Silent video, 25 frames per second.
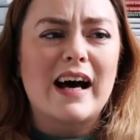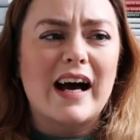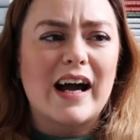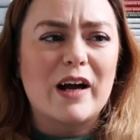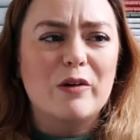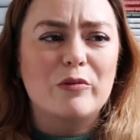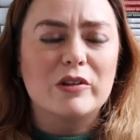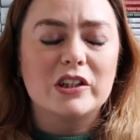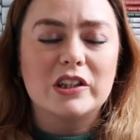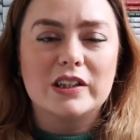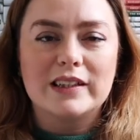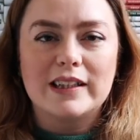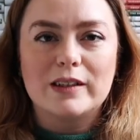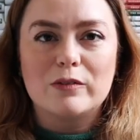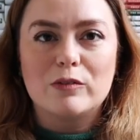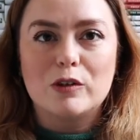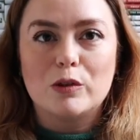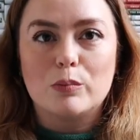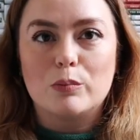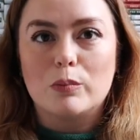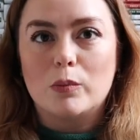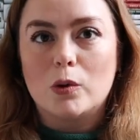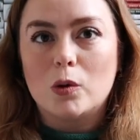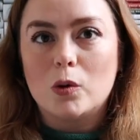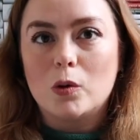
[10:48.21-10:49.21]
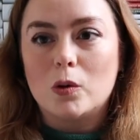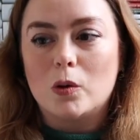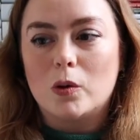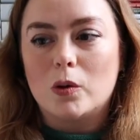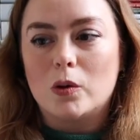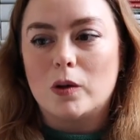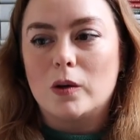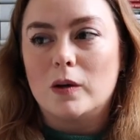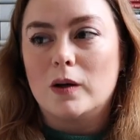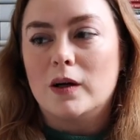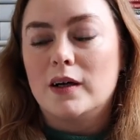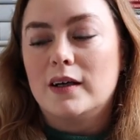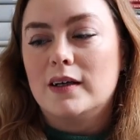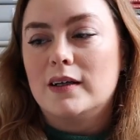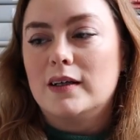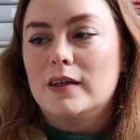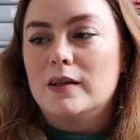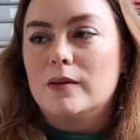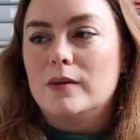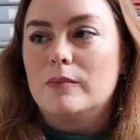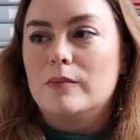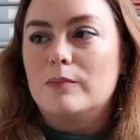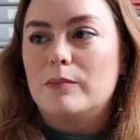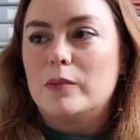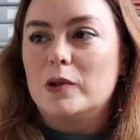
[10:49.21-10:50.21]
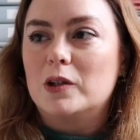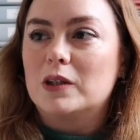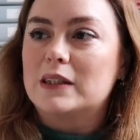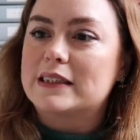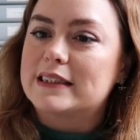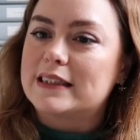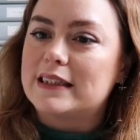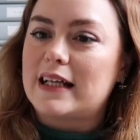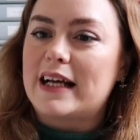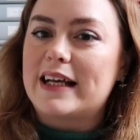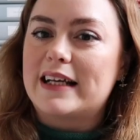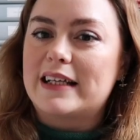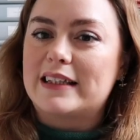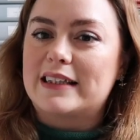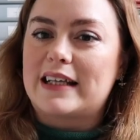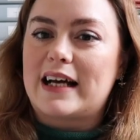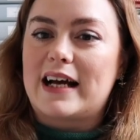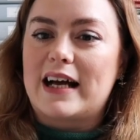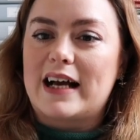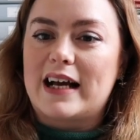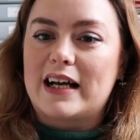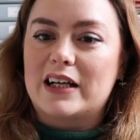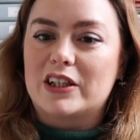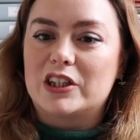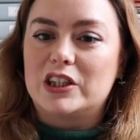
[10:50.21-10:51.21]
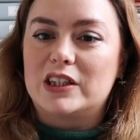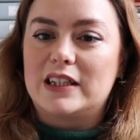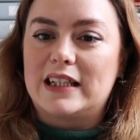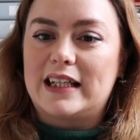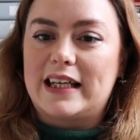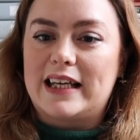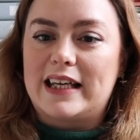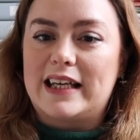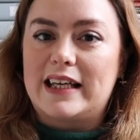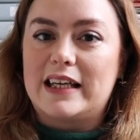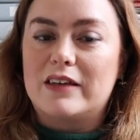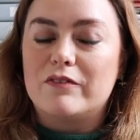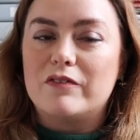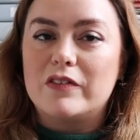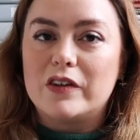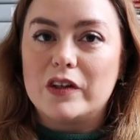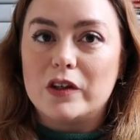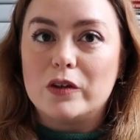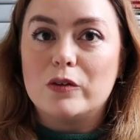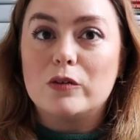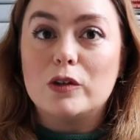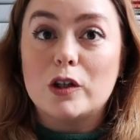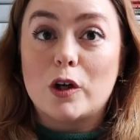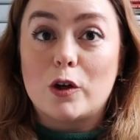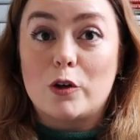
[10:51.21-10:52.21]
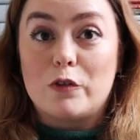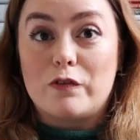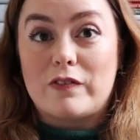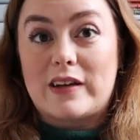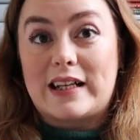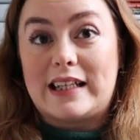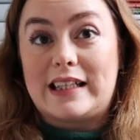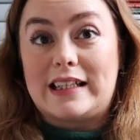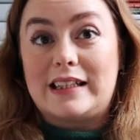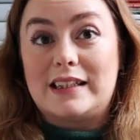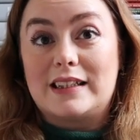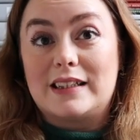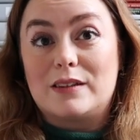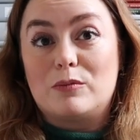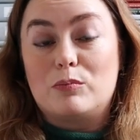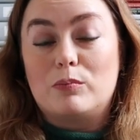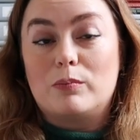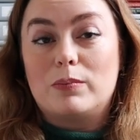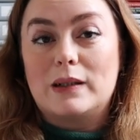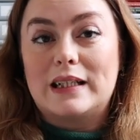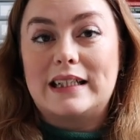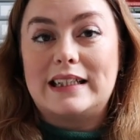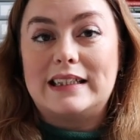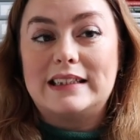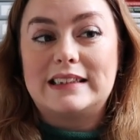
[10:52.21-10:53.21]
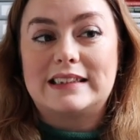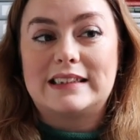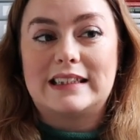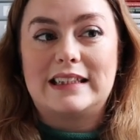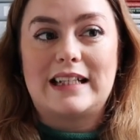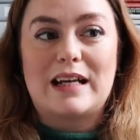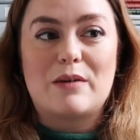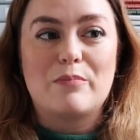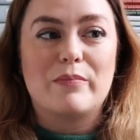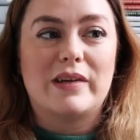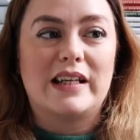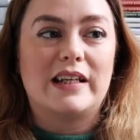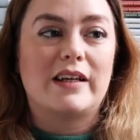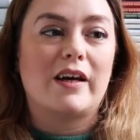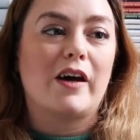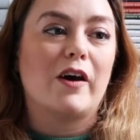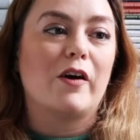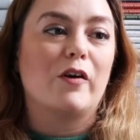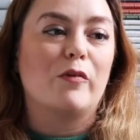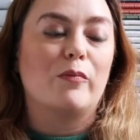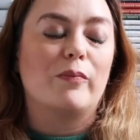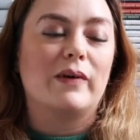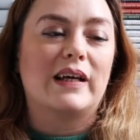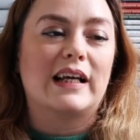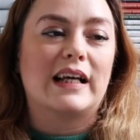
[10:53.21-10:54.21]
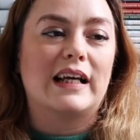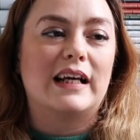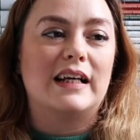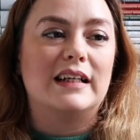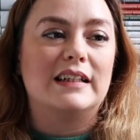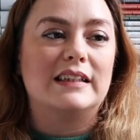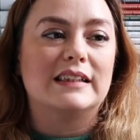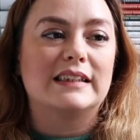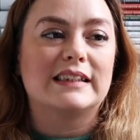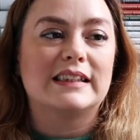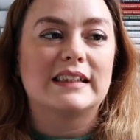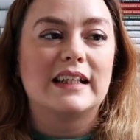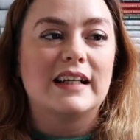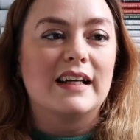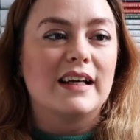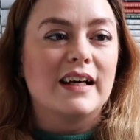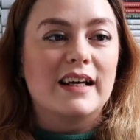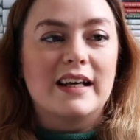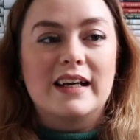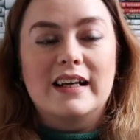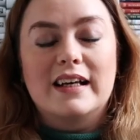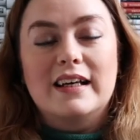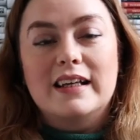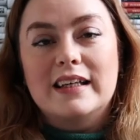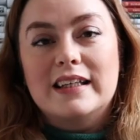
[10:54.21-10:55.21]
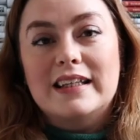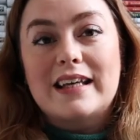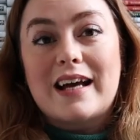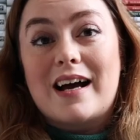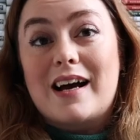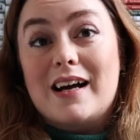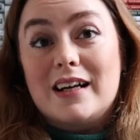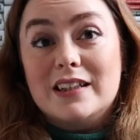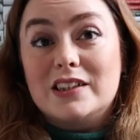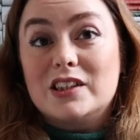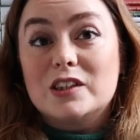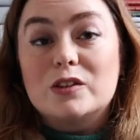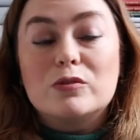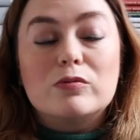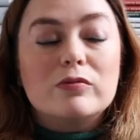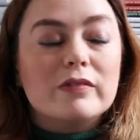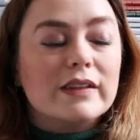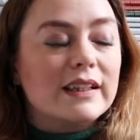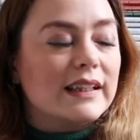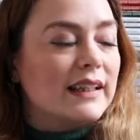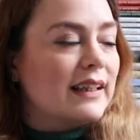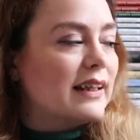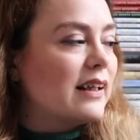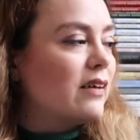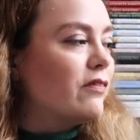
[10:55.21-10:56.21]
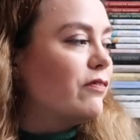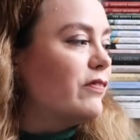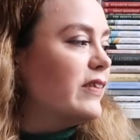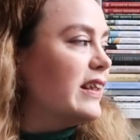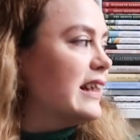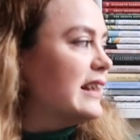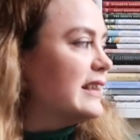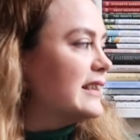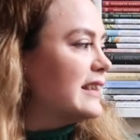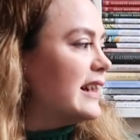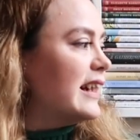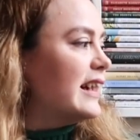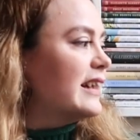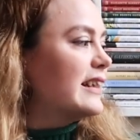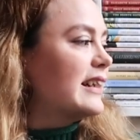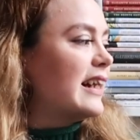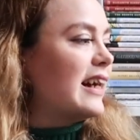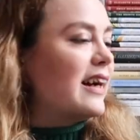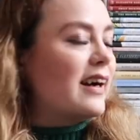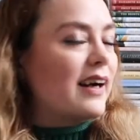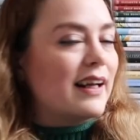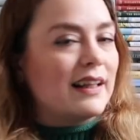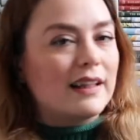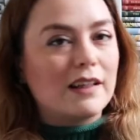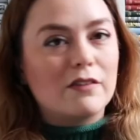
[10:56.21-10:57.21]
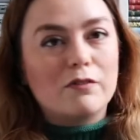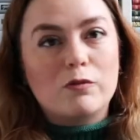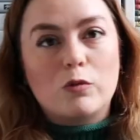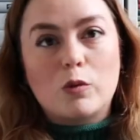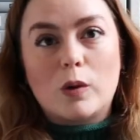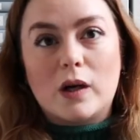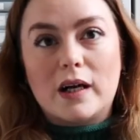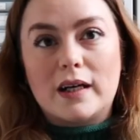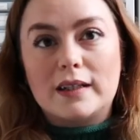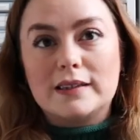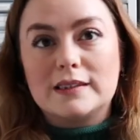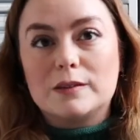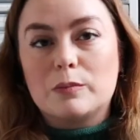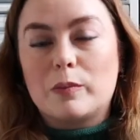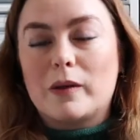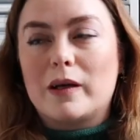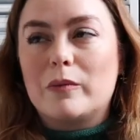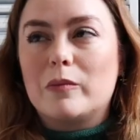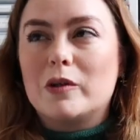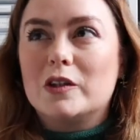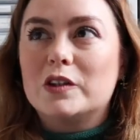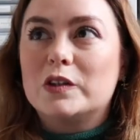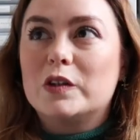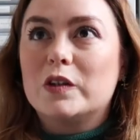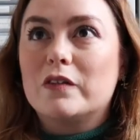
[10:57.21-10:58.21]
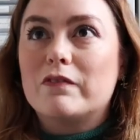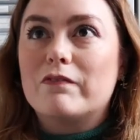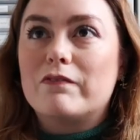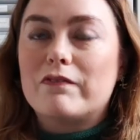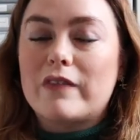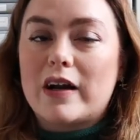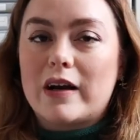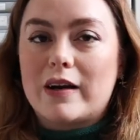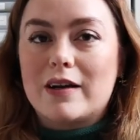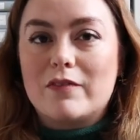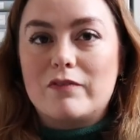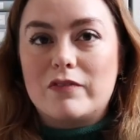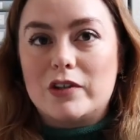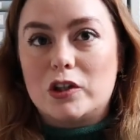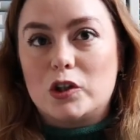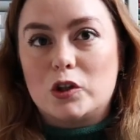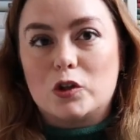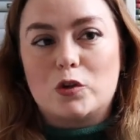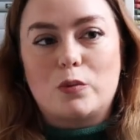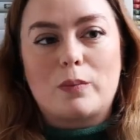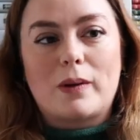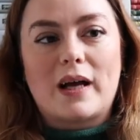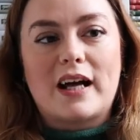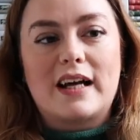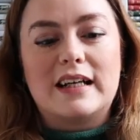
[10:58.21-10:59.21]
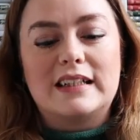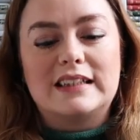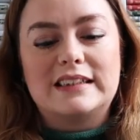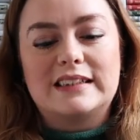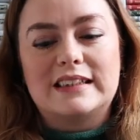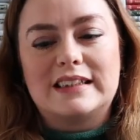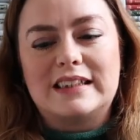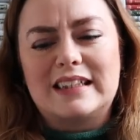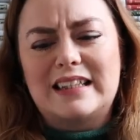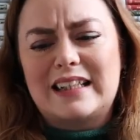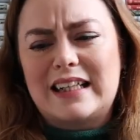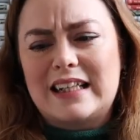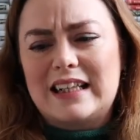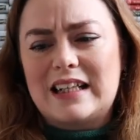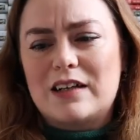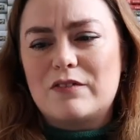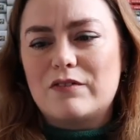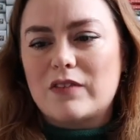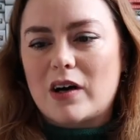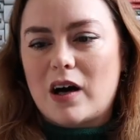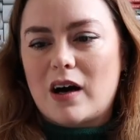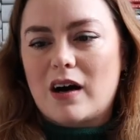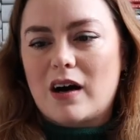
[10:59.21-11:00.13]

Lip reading: I wish there were more books like that, actually. If you know of any, then please let me know, because yeah, I just really love things like that. I love words, but I'm also a very visual person. I love